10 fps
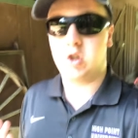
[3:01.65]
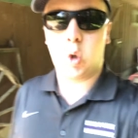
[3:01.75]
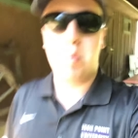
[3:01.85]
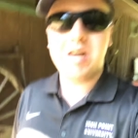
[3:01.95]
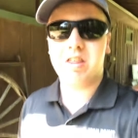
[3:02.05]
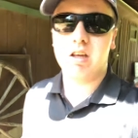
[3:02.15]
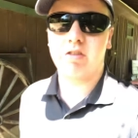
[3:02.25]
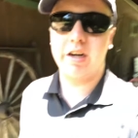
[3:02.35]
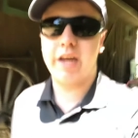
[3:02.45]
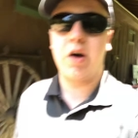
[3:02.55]
so many things
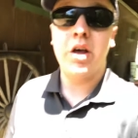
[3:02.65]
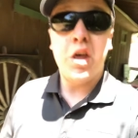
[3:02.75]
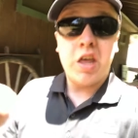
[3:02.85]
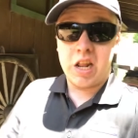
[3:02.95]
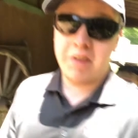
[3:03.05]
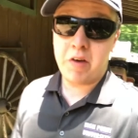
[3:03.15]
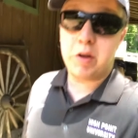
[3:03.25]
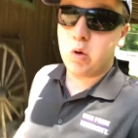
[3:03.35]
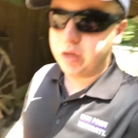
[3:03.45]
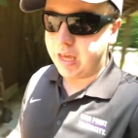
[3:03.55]
right now. And if I
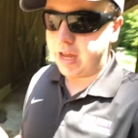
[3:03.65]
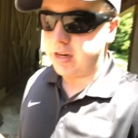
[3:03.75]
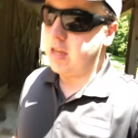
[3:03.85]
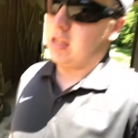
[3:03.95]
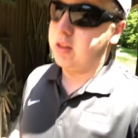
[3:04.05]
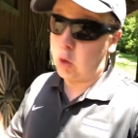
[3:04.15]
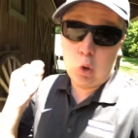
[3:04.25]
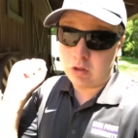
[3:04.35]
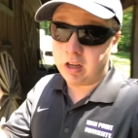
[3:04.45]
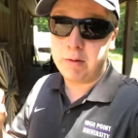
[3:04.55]
don't get
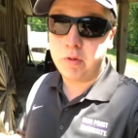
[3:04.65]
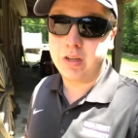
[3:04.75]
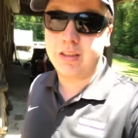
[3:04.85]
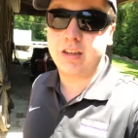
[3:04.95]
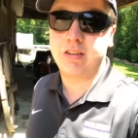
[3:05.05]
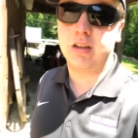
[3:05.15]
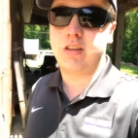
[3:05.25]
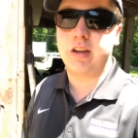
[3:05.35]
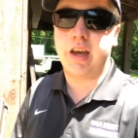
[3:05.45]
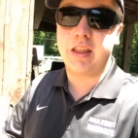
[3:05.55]
those 10 million things done
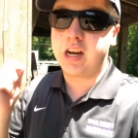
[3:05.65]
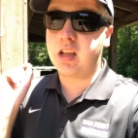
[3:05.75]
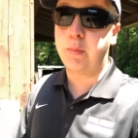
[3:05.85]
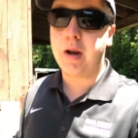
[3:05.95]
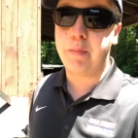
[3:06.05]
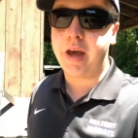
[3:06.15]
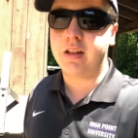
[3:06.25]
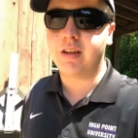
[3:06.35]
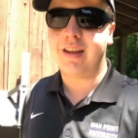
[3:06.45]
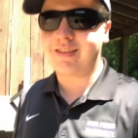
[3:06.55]
today, then it's been a bad day.